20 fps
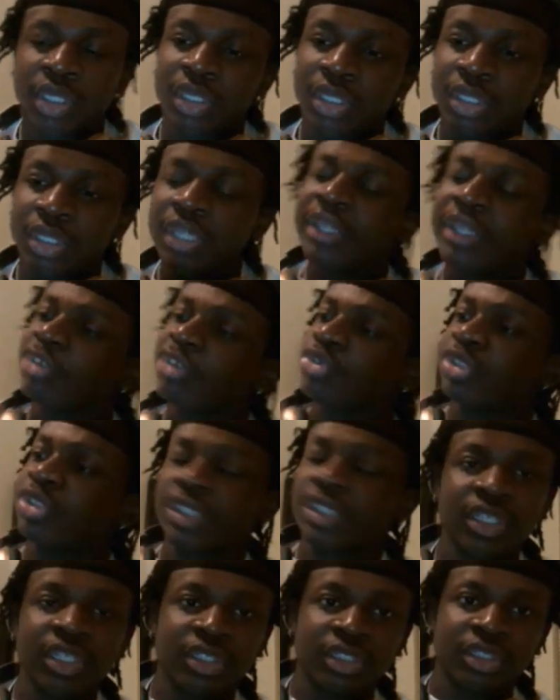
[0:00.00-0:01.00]
Look at your
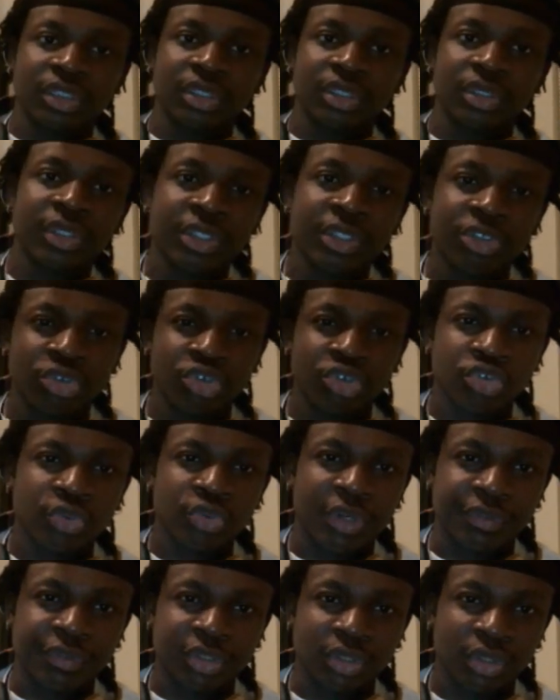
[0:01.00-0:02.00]
skills. Look at your
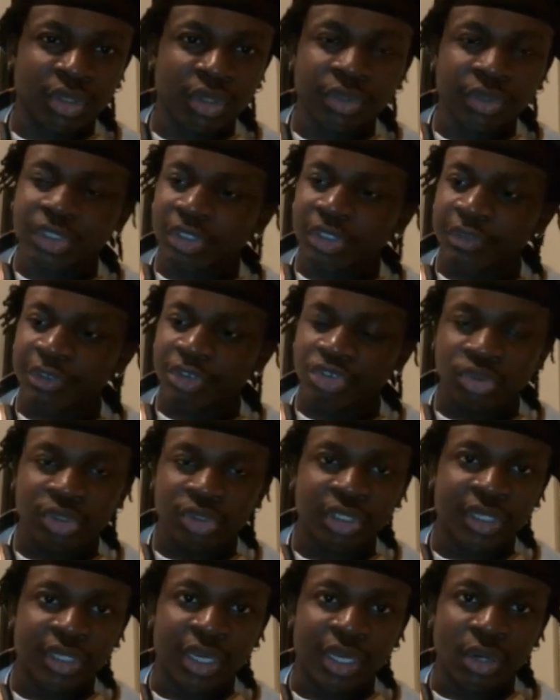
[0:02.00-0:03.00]
strengths. All the stuff that you're
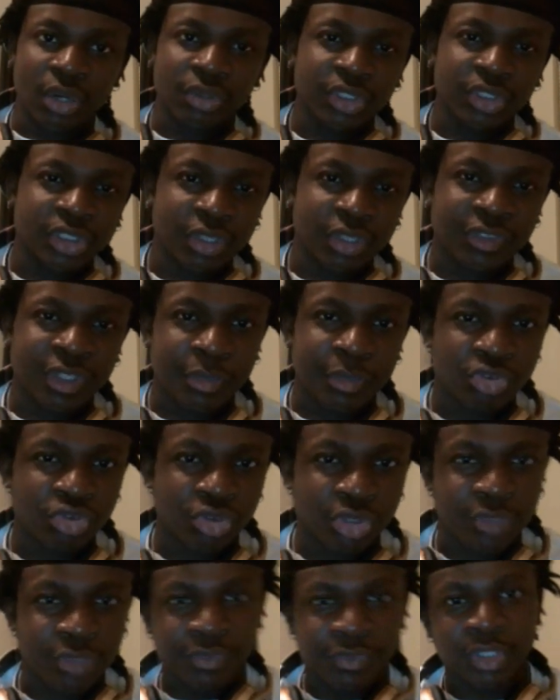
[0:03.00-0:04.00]
good at. All the stuff that makes
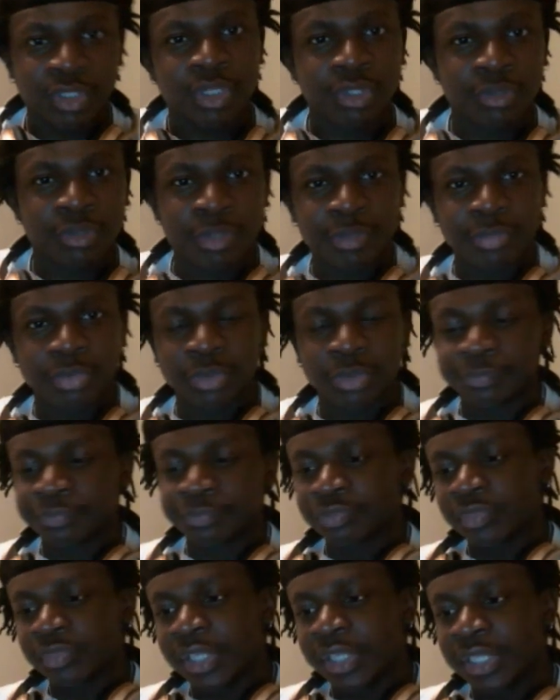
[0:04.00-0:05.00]
you different than other people.
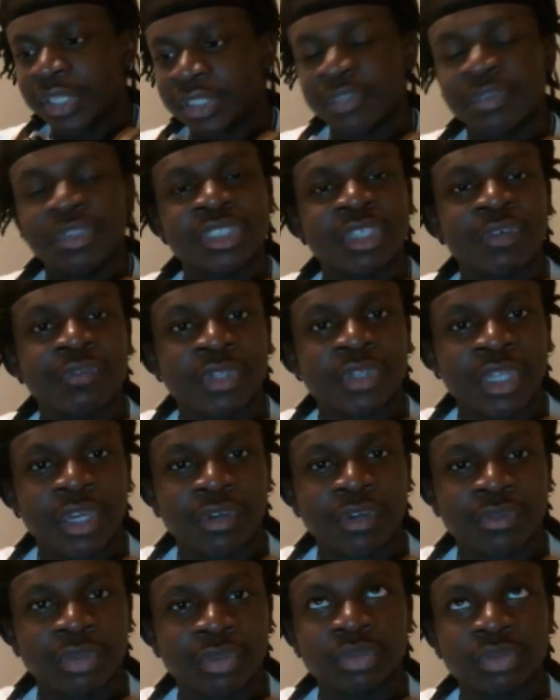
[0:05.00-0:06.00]
And give yourself a
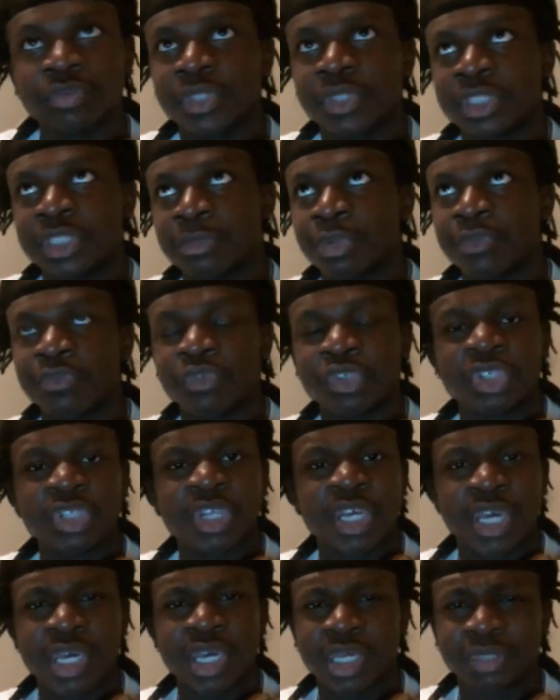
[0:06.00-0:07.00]
level. For example, if you're
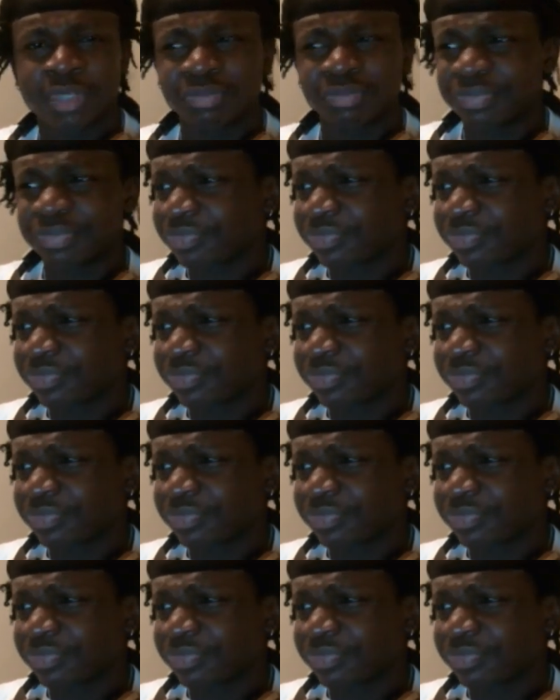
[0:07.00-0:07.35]
good at...